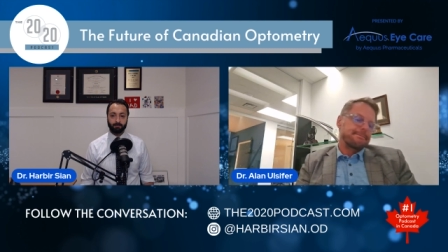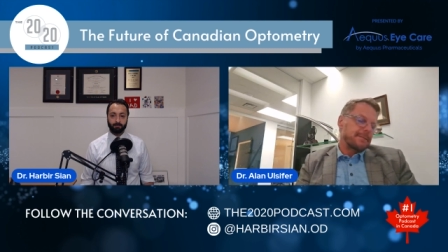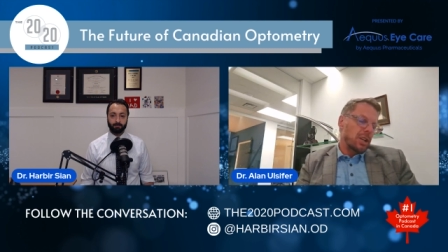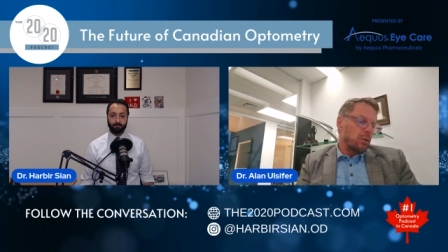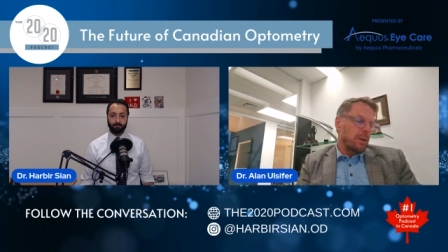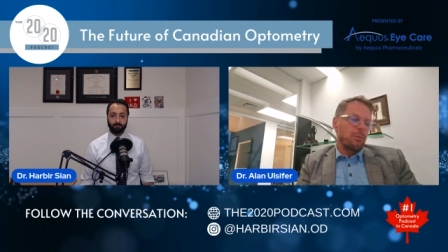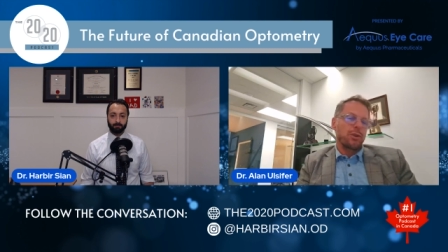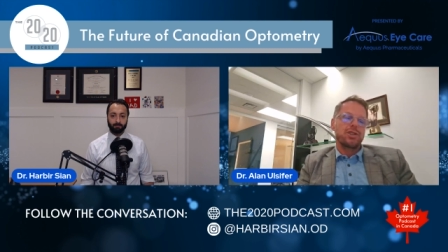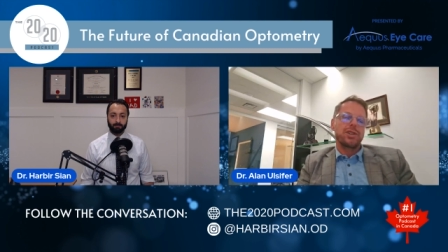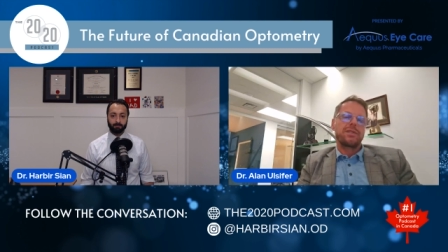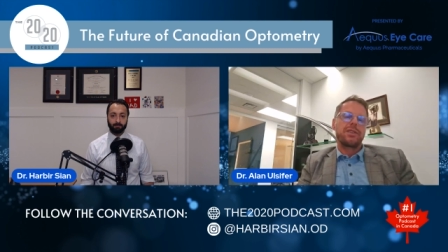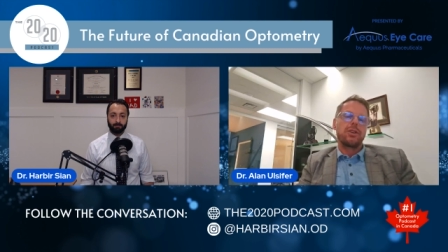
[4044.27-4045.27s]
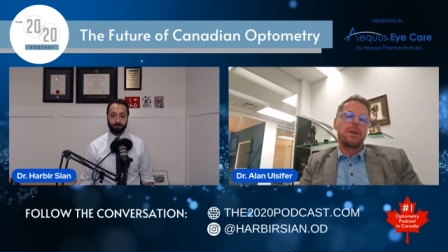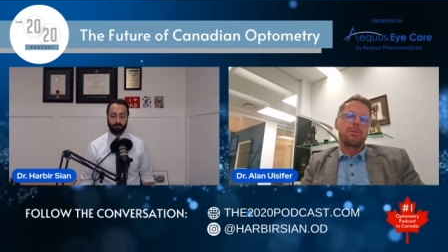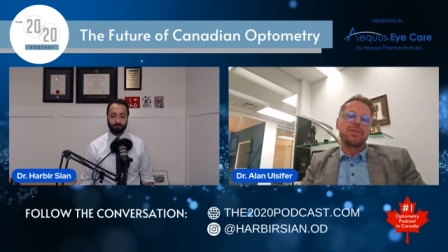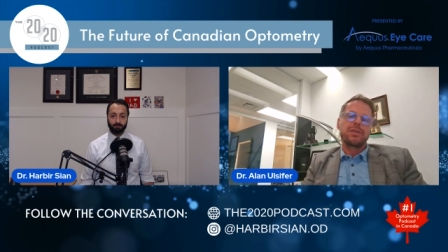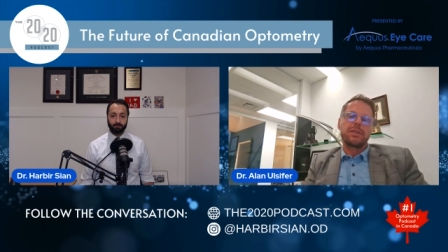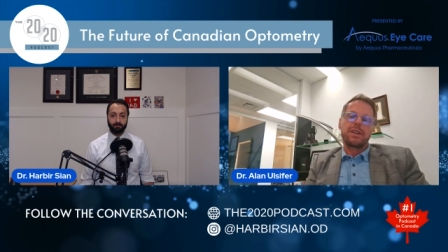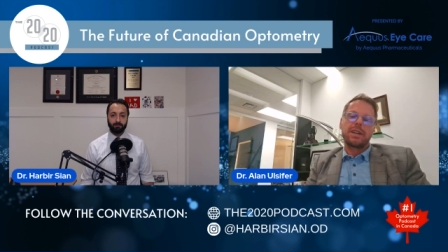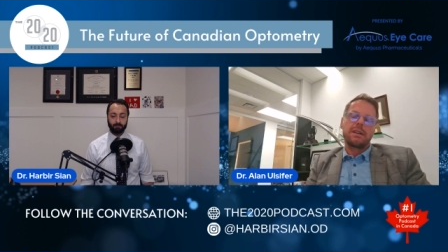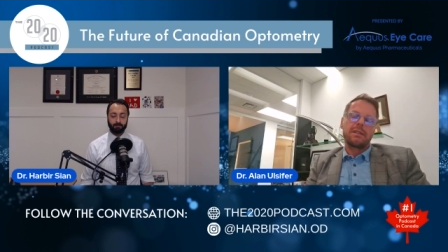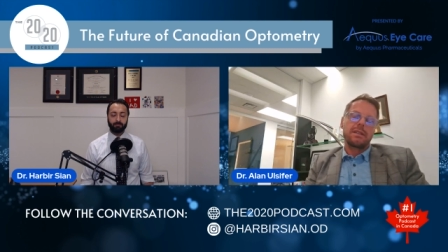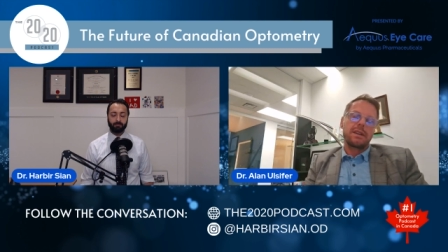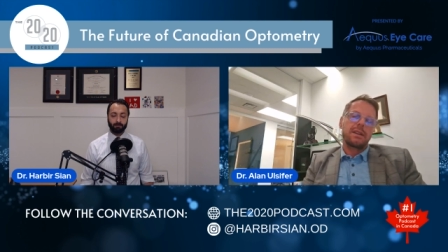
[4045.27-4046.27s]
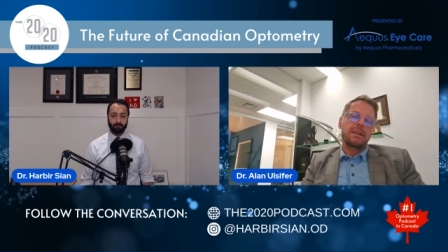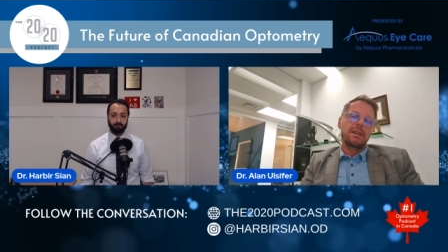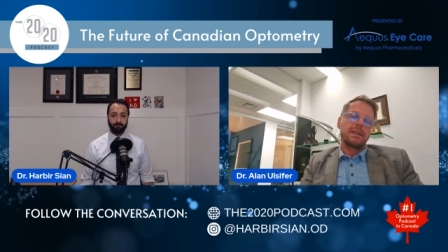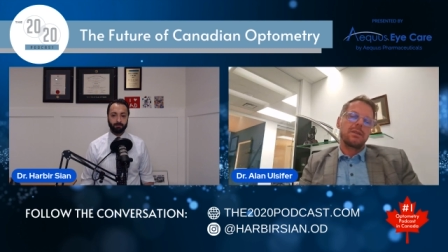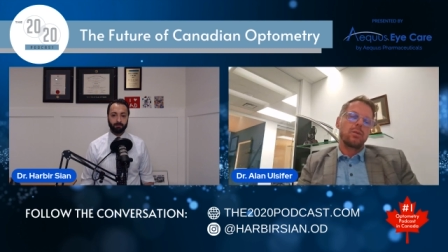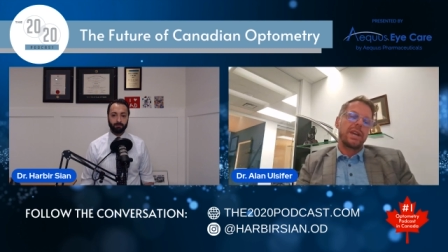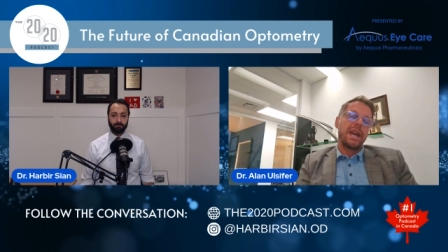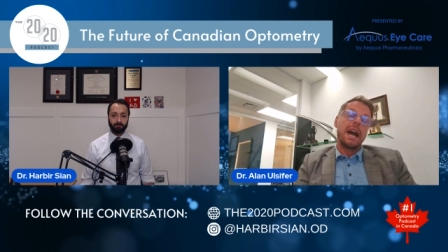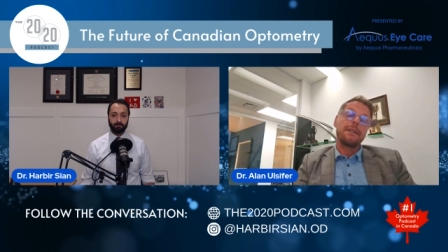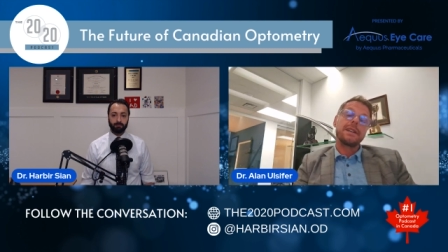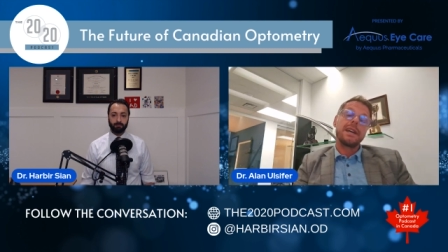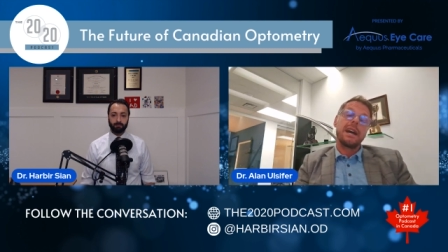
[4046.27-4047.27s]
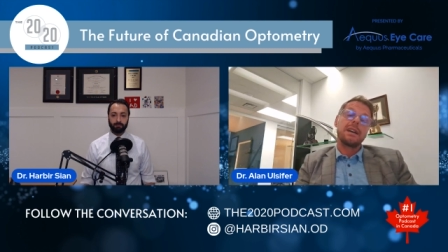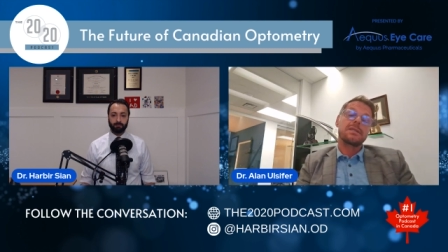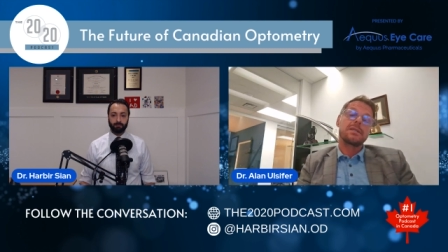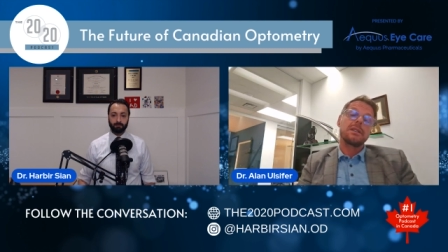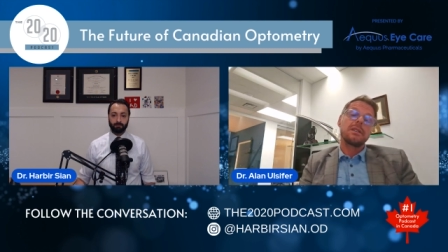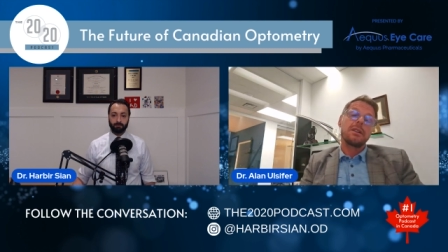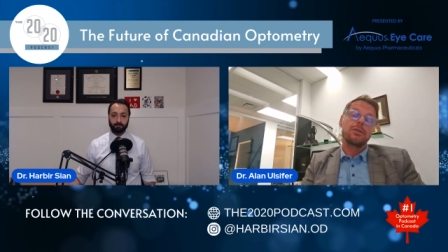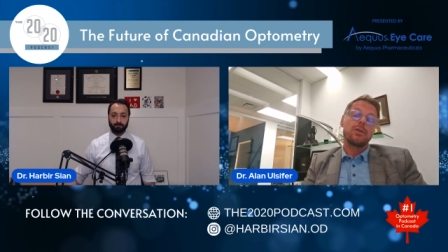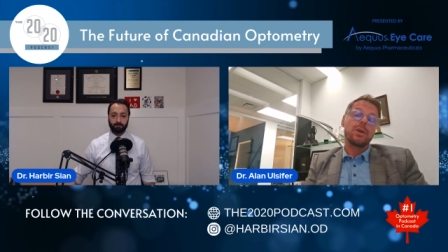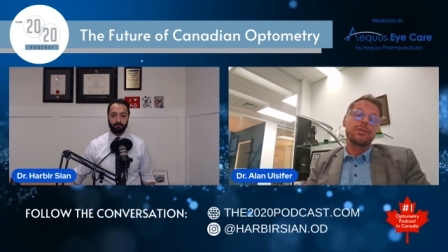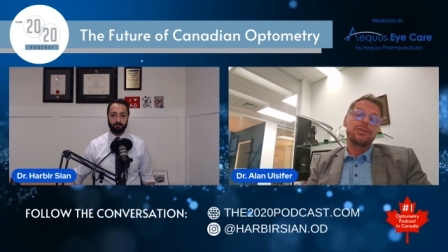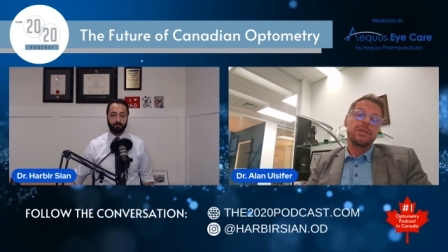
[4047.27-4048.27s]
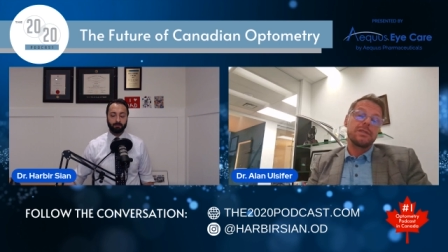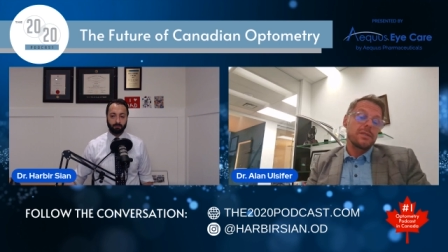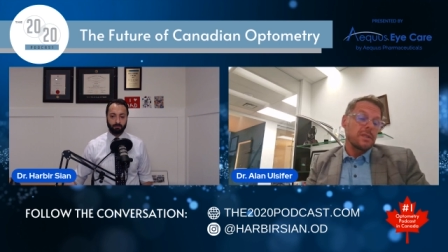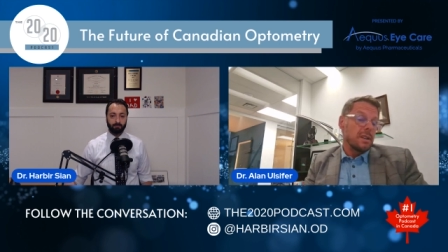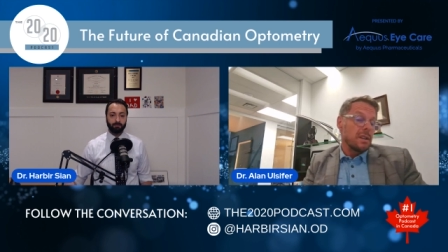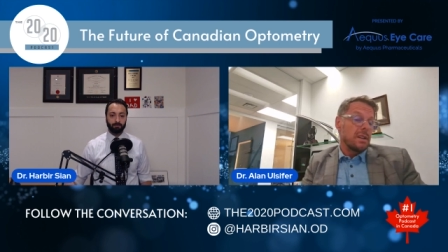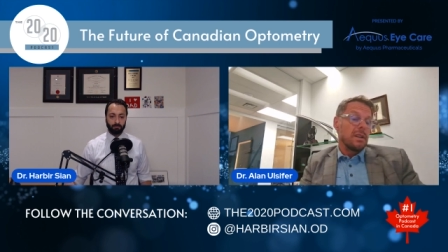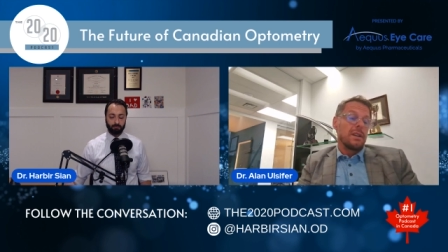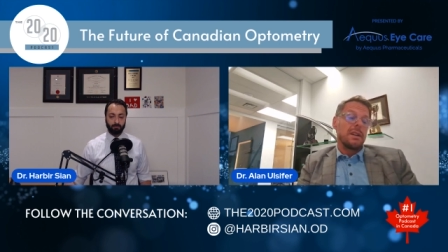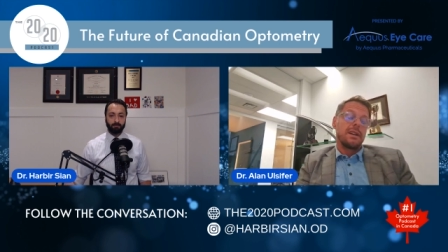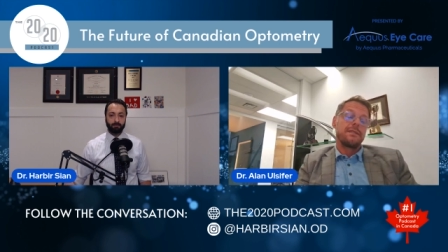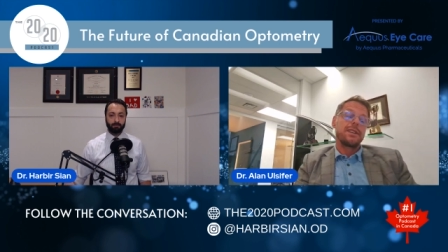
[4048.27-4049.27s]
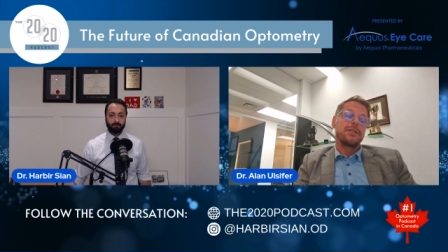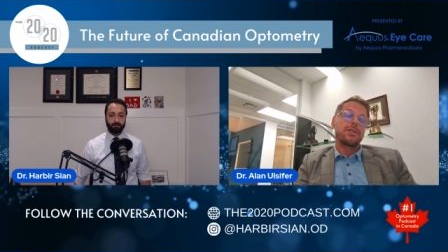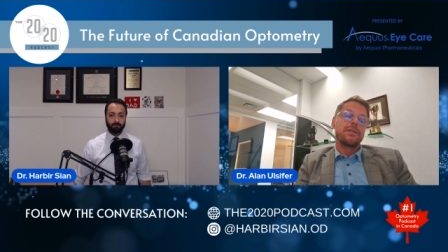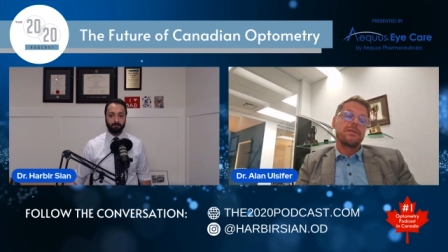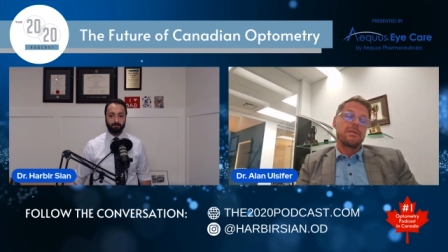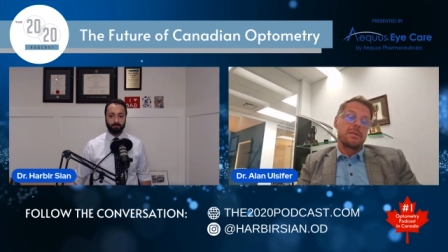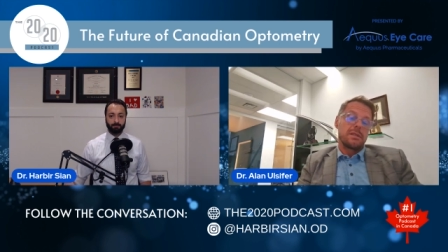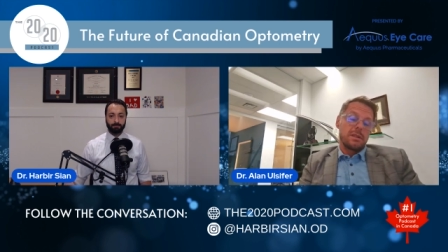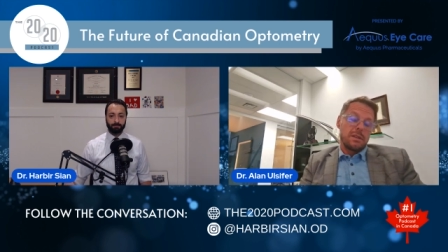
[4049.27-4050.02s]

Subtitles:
appreciate the opportunity. I think we have to ask hard questions of each other.